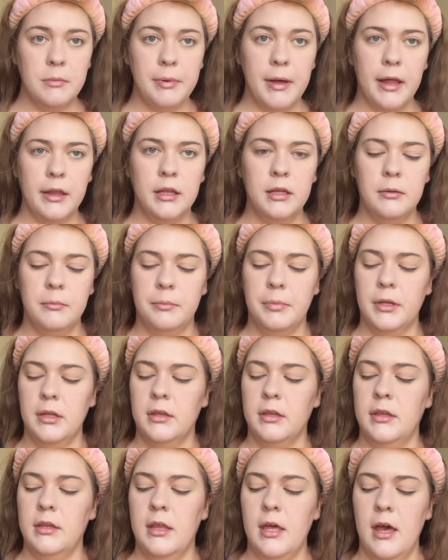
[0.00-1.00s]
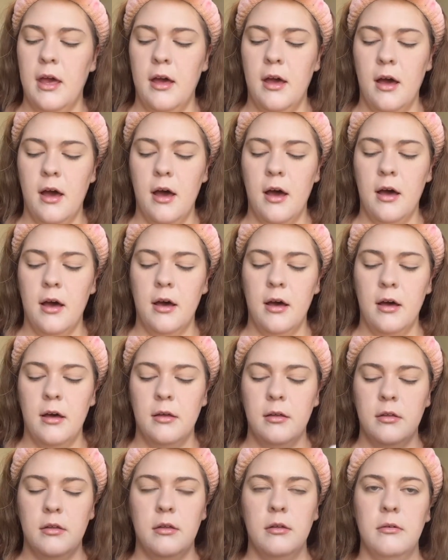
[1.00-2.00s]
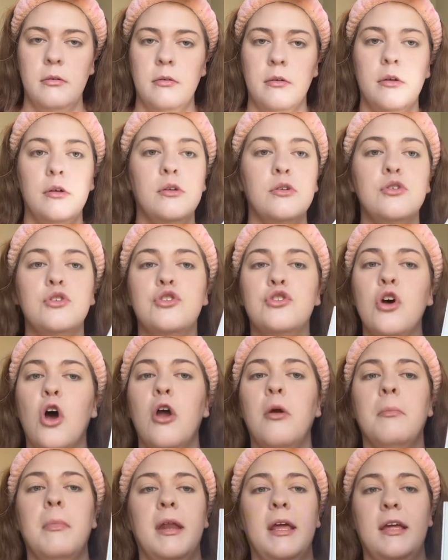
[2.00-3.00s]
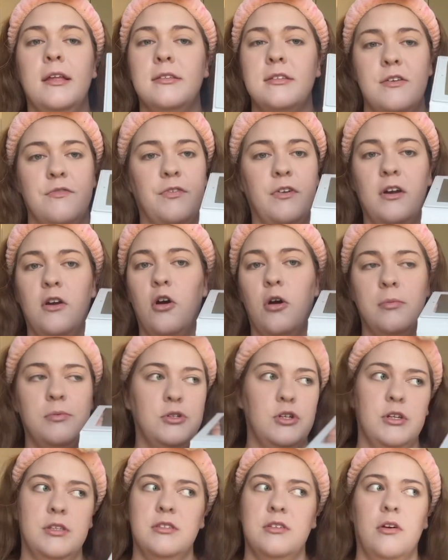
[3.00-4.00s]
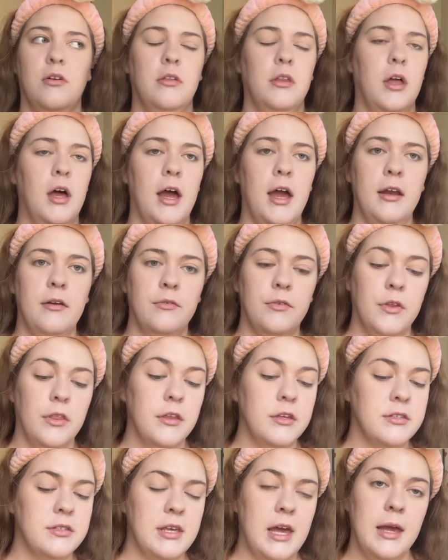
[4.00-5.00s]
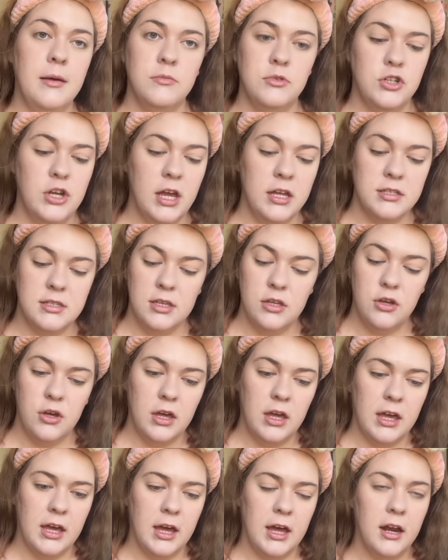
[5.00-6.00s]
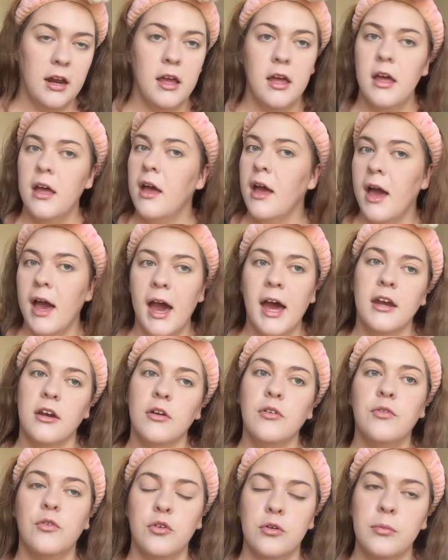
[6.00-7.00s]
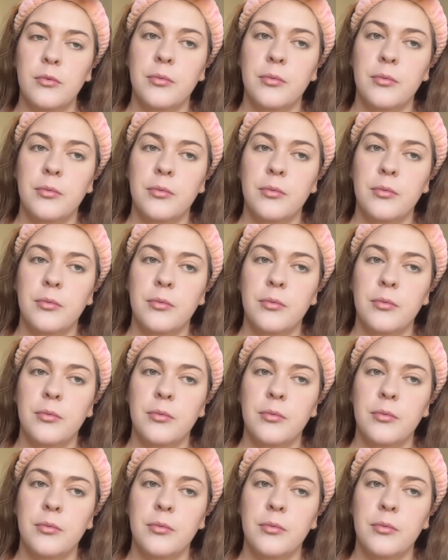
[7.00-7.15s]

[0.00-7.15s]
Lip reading: palette, but there are so many different options online for the same shades that you can get at an affordable